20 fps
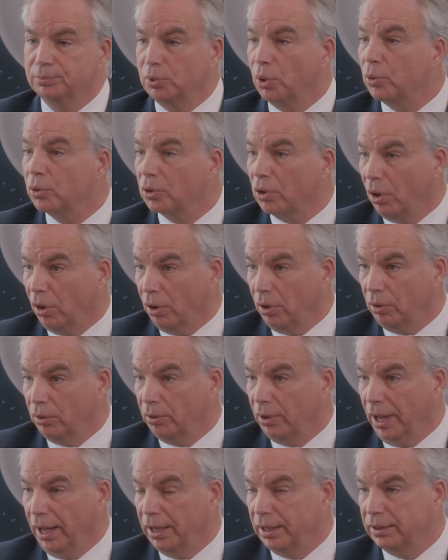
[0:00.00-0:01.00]
protocol
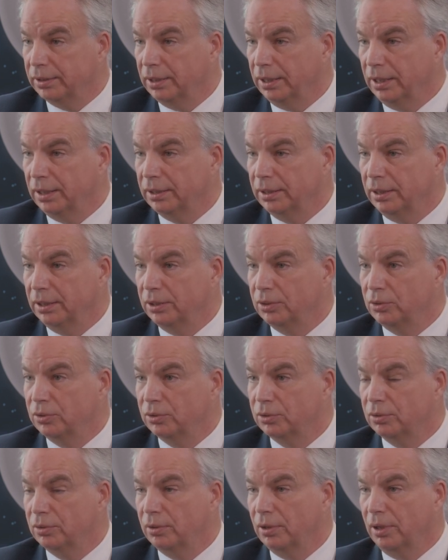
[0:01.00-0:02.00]
and it
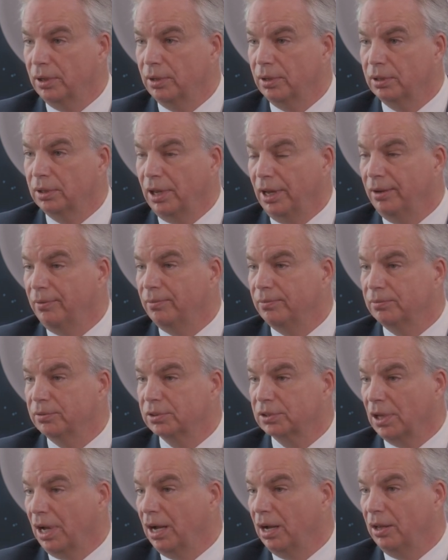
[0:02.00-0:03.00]
is a
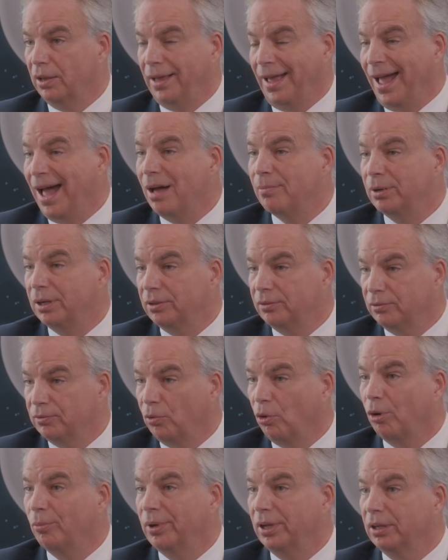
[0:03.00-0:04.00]
lifestyle habit
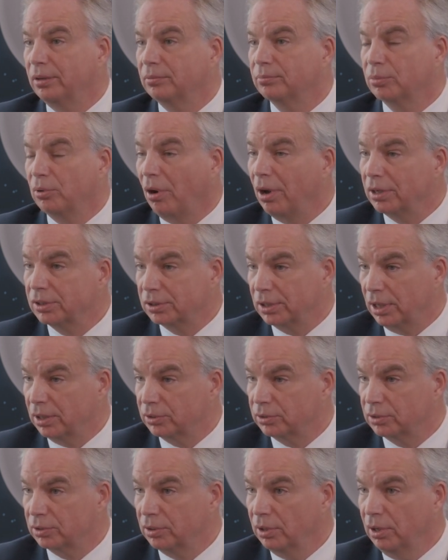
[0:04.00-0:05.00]
forming
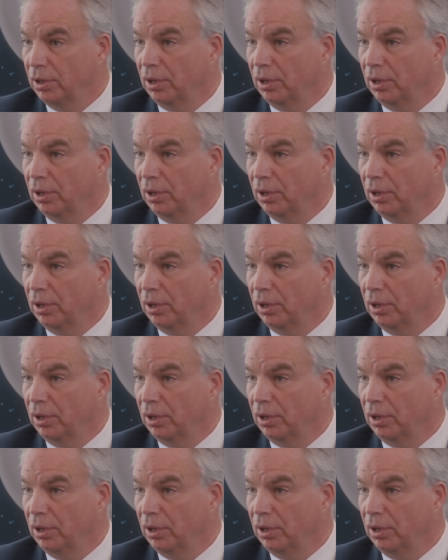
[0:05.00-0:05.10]
process,